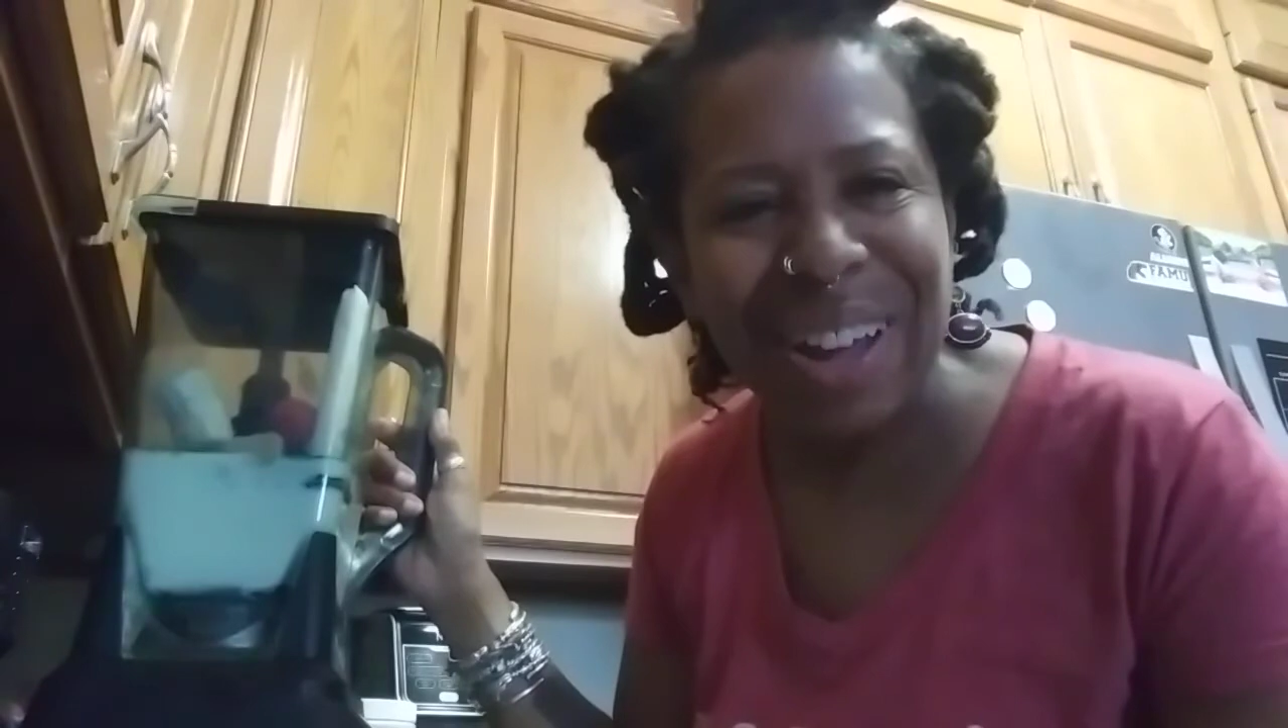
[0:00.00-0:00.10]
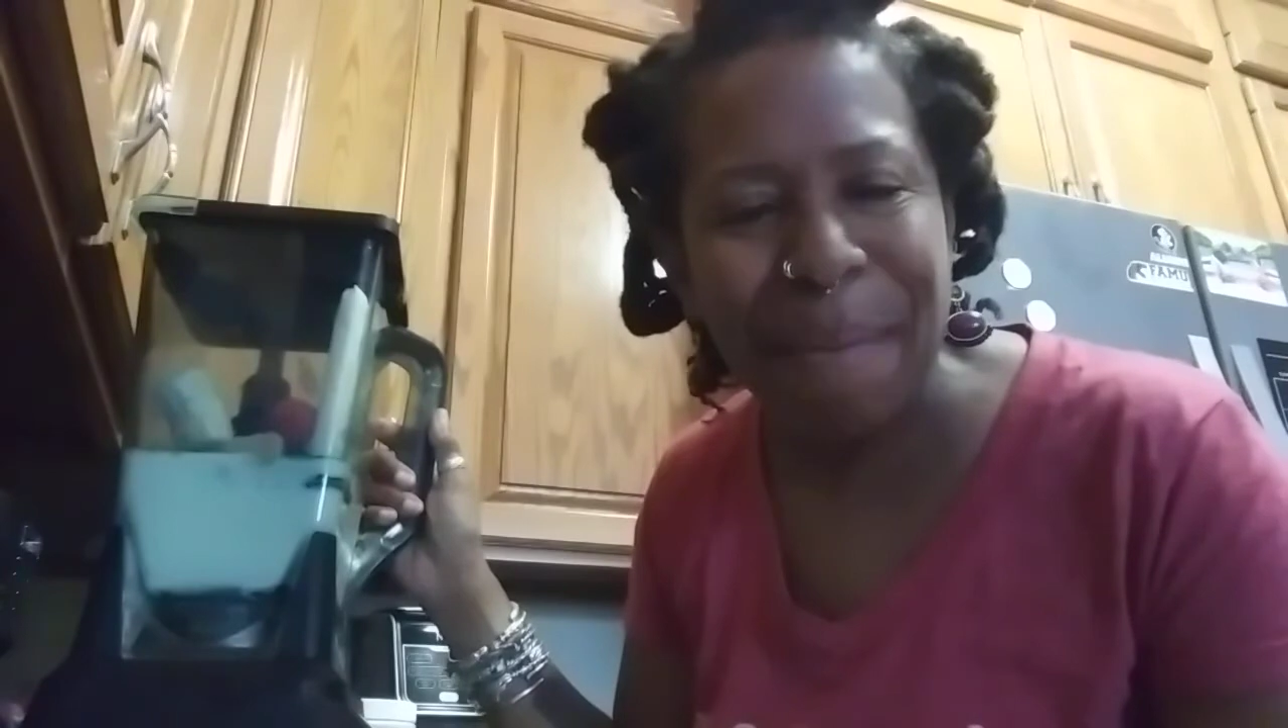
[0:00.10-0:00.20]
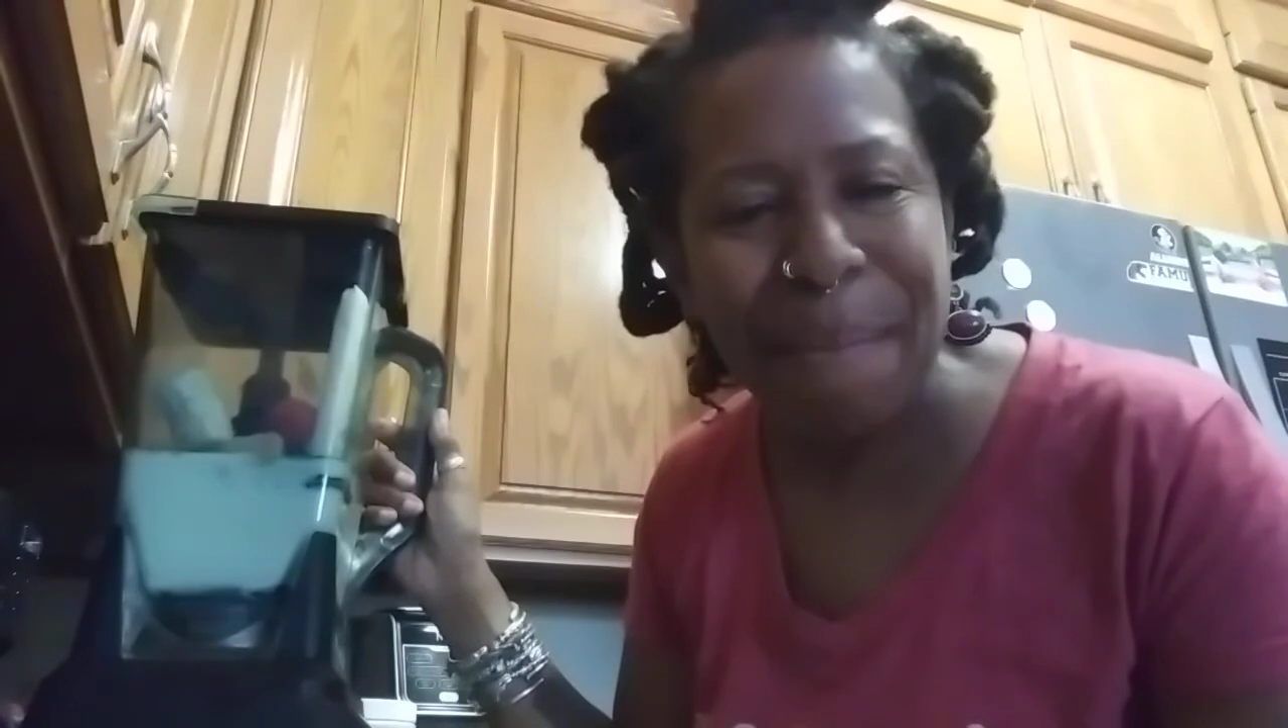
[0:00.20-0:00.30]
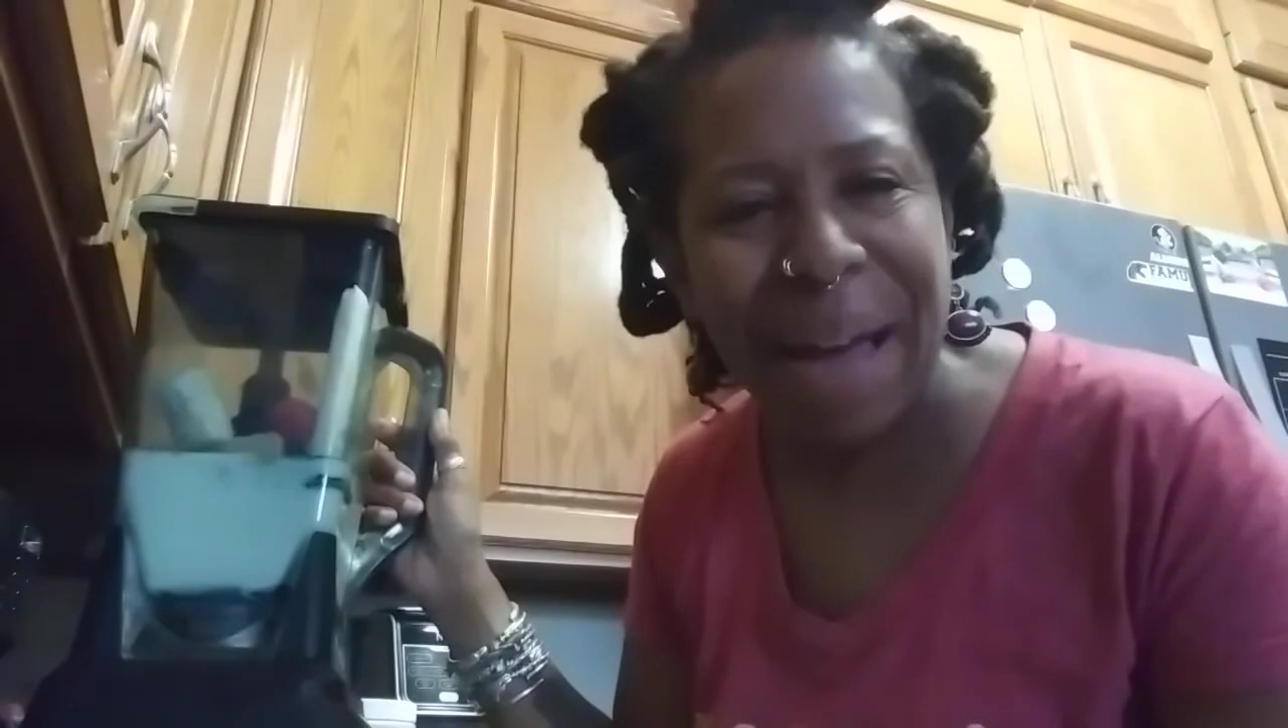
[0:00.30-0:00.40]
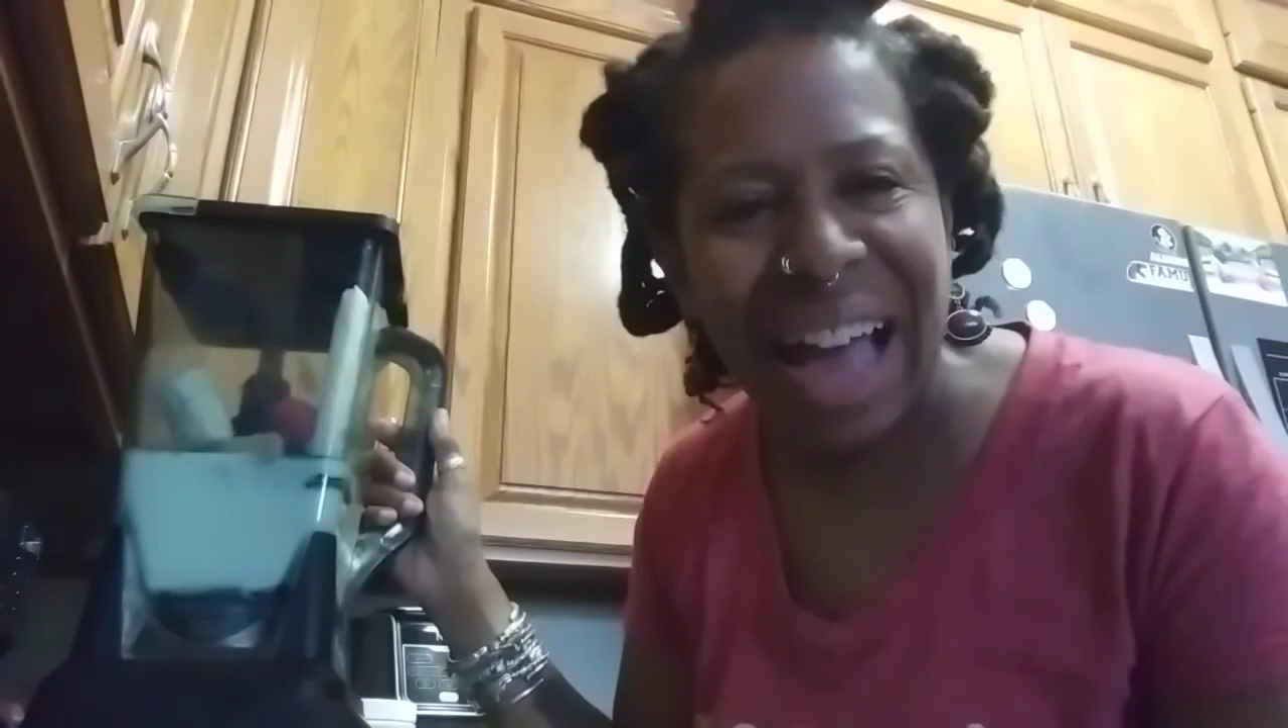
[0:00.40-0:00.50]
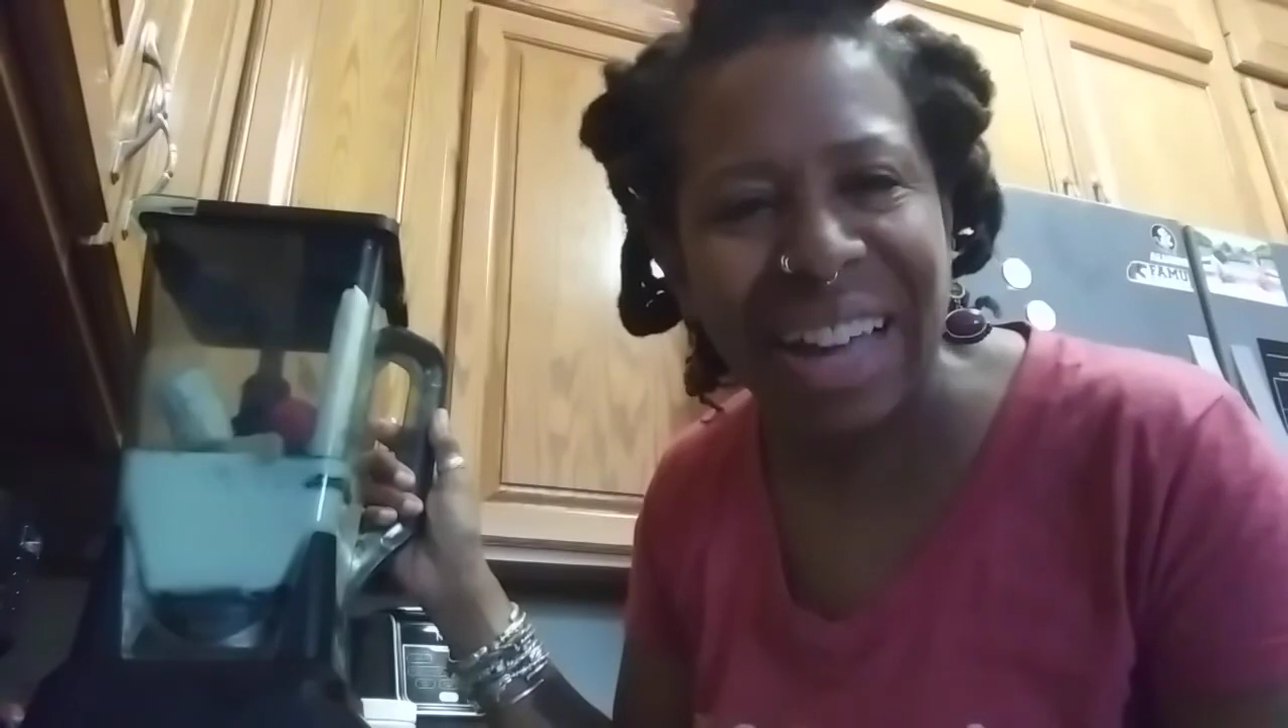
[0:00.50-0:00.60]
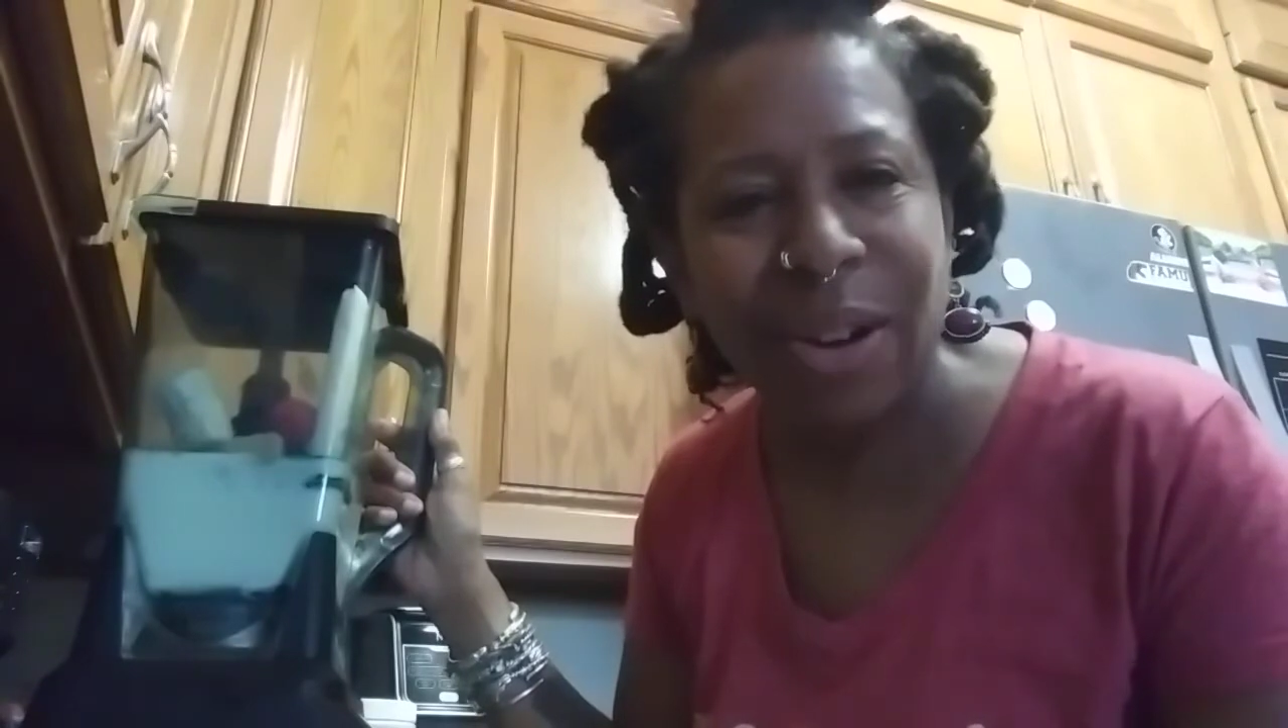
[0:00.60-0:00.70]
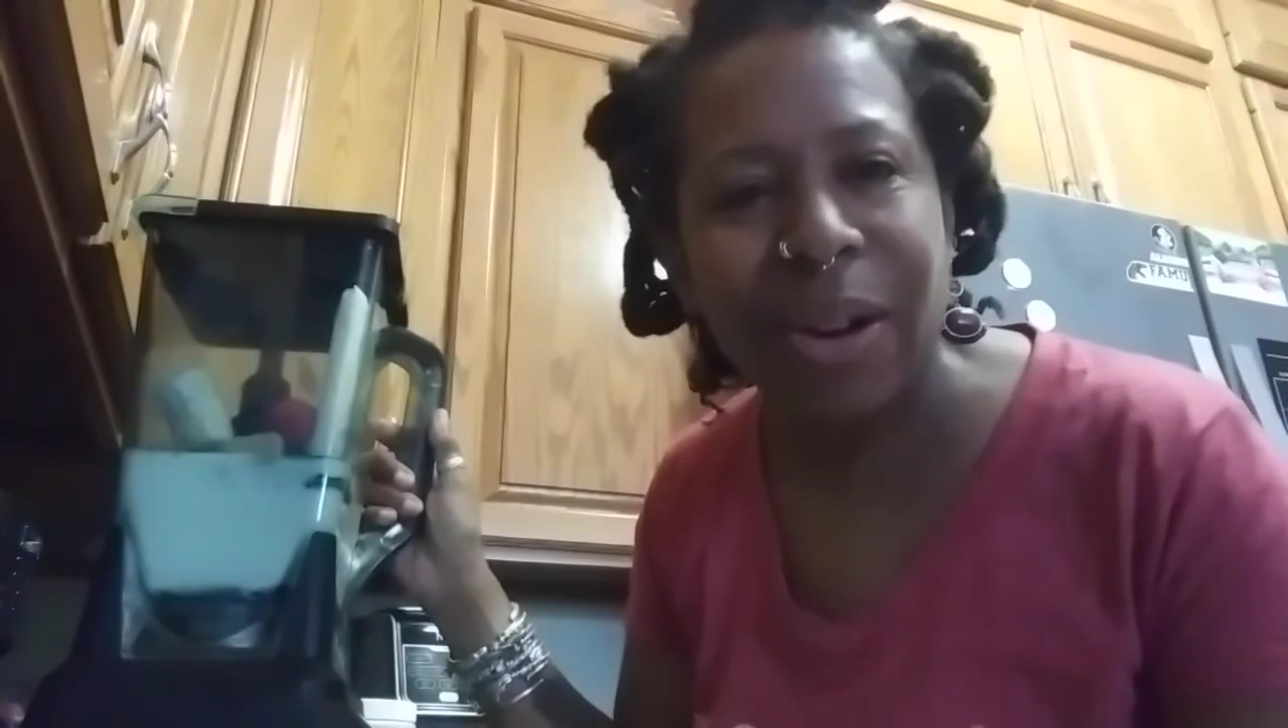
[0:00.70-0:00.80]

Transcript: come back,